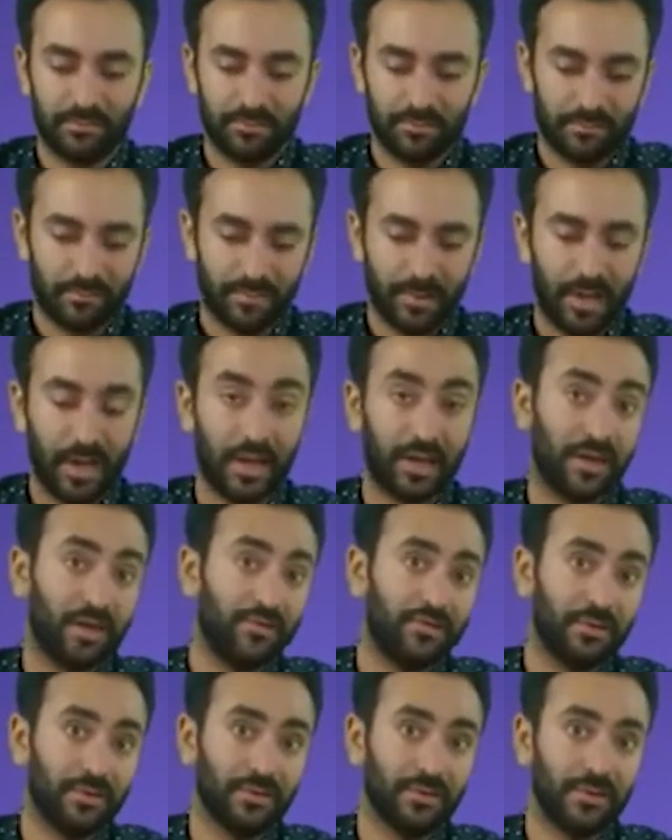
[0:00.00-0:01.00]
by
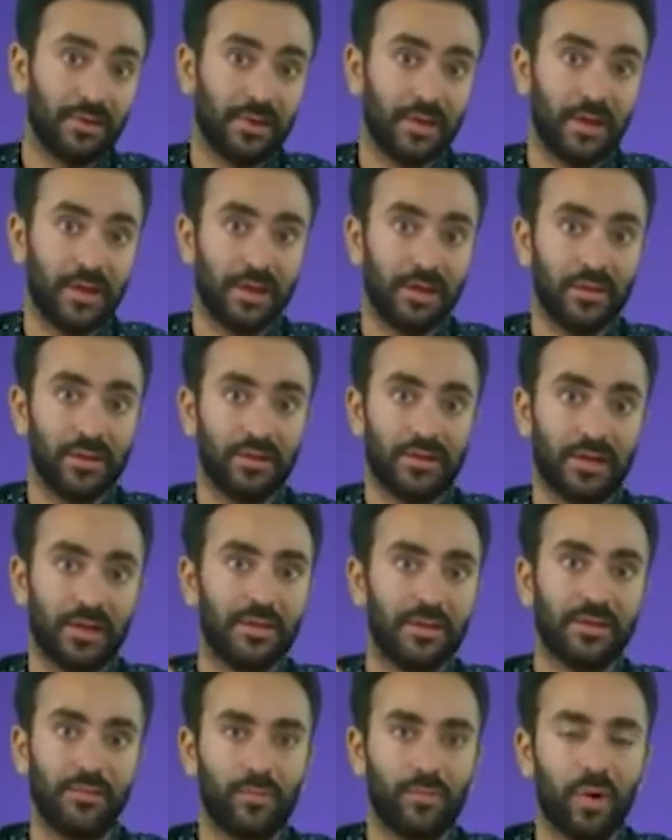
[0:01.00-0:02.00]
yourself, and
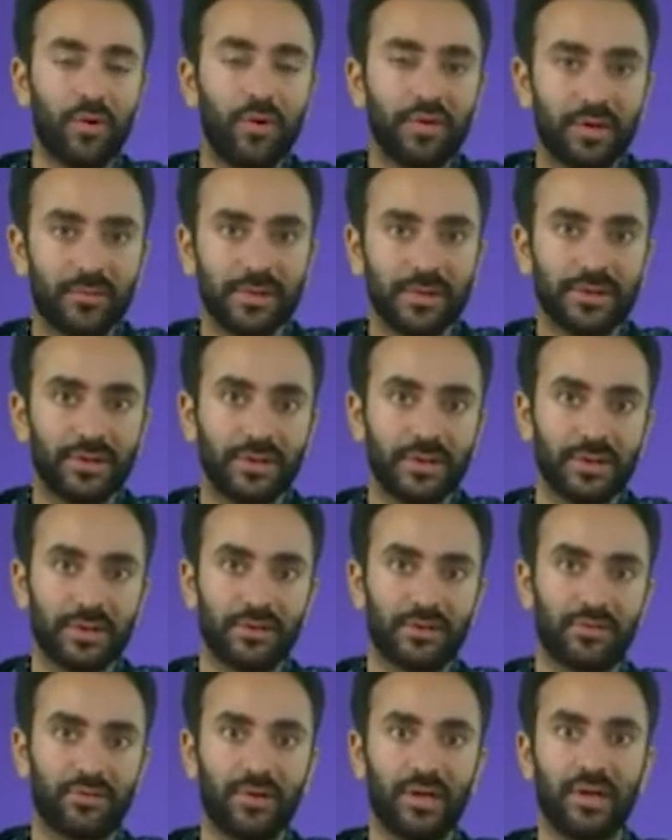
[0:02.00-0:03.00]
even the
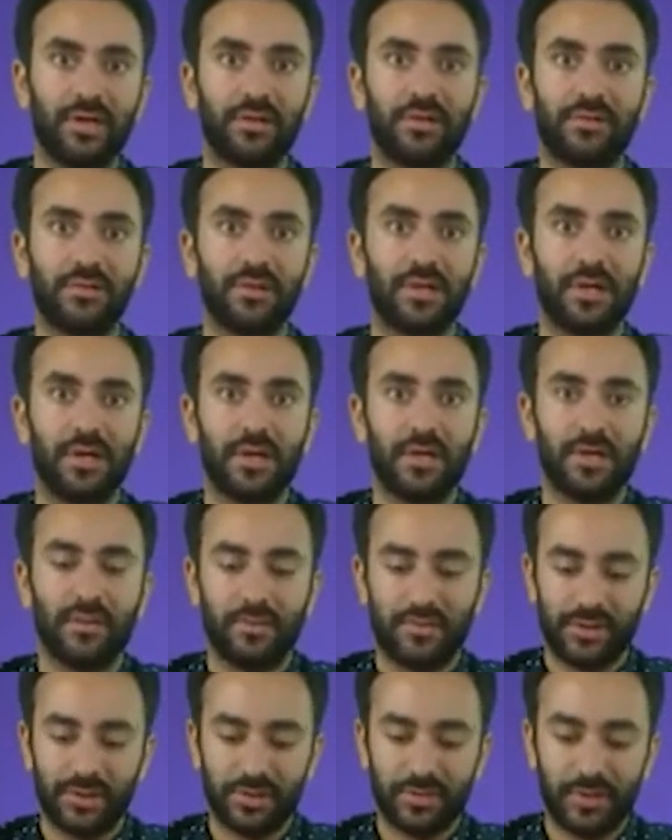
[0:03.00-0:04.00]
both image you
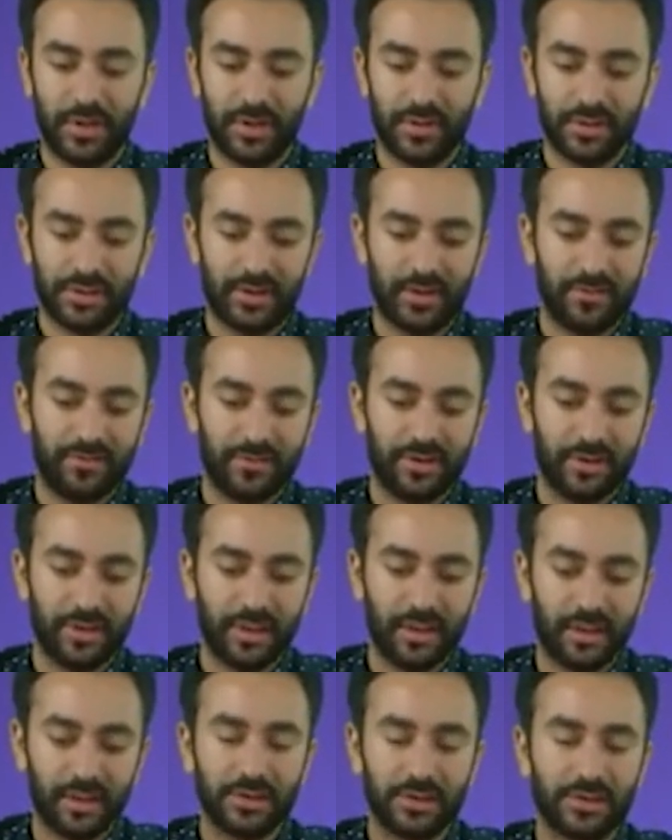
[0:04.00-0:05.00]
can create it
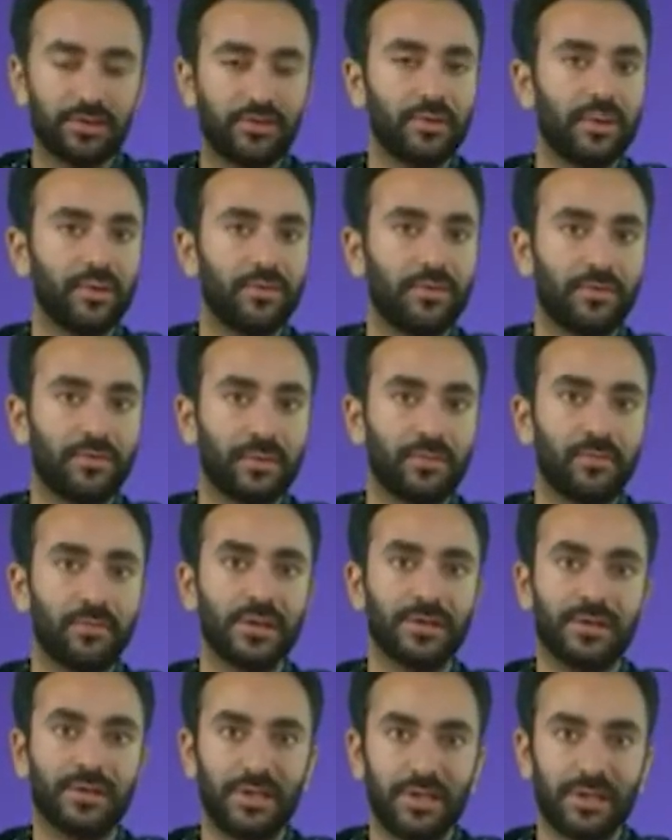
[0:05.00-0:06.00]
just by yourself,
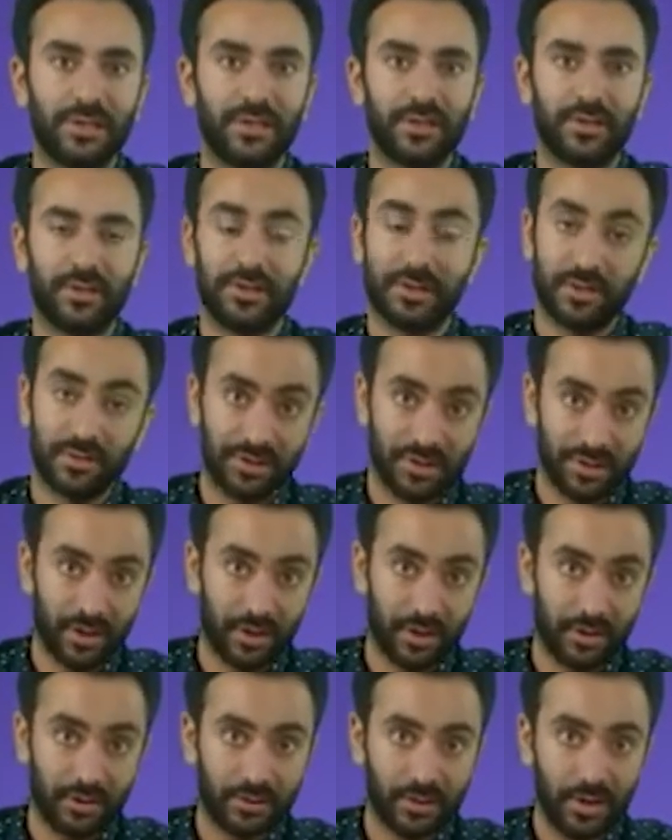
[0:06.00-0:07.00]
and then it will
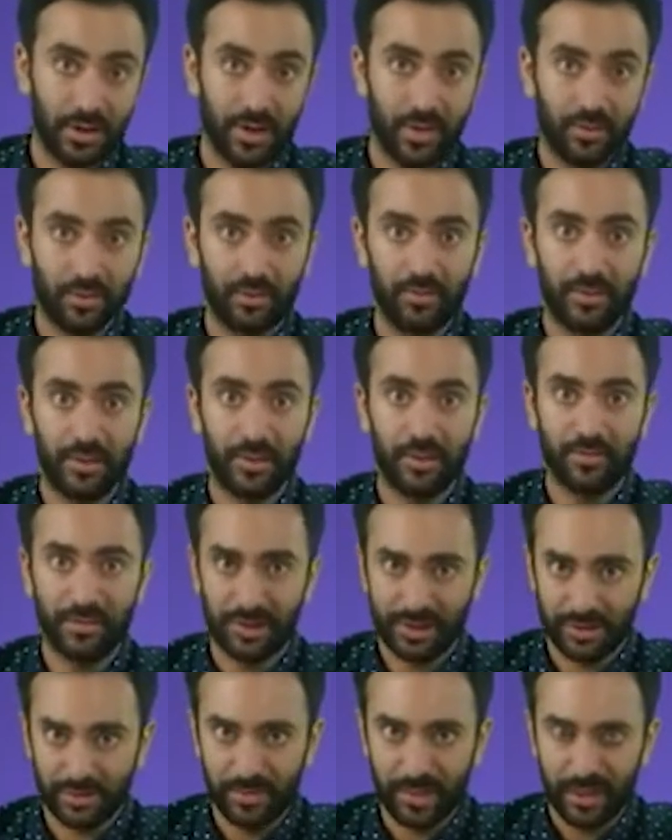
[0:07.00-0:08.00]
be much easier and the
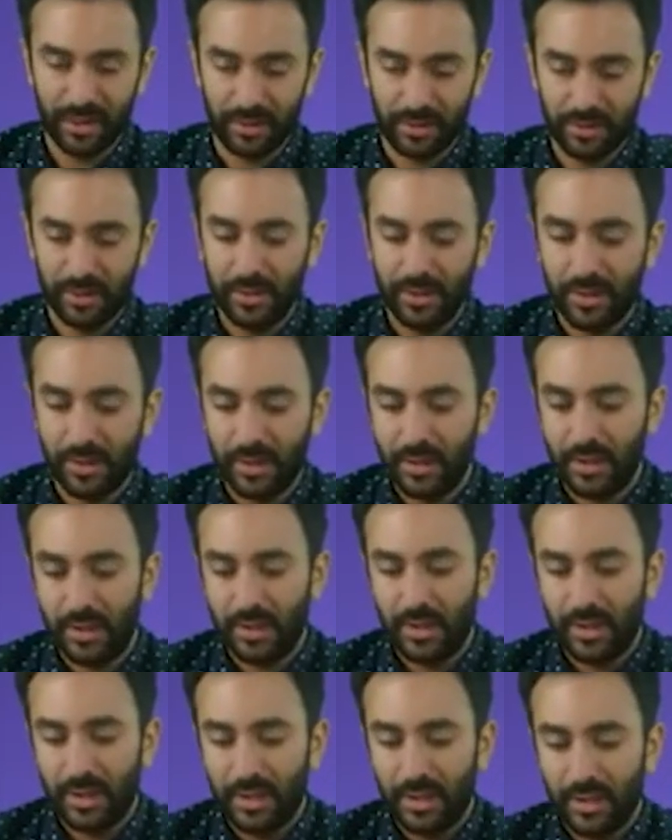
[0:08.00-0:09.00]
result will
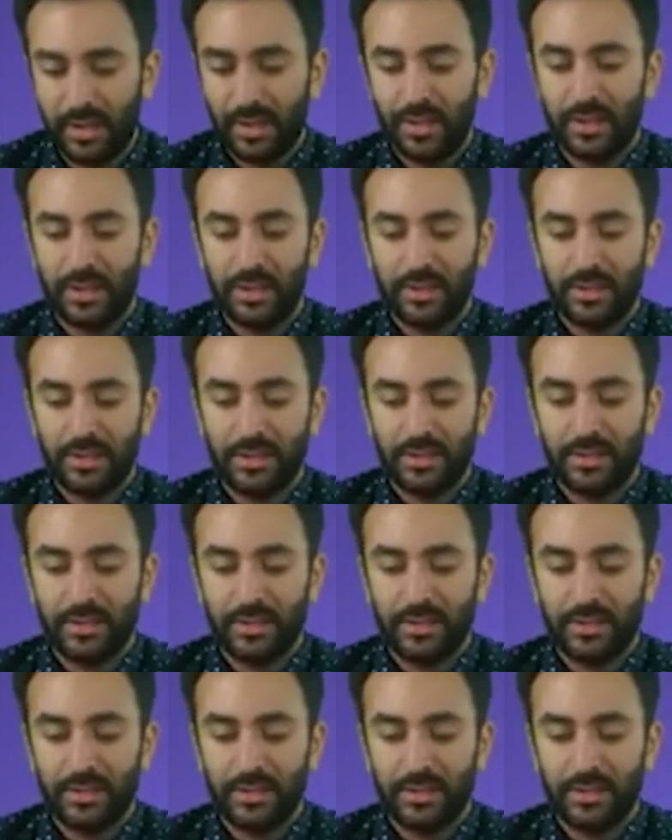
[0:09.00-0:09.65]
be much better.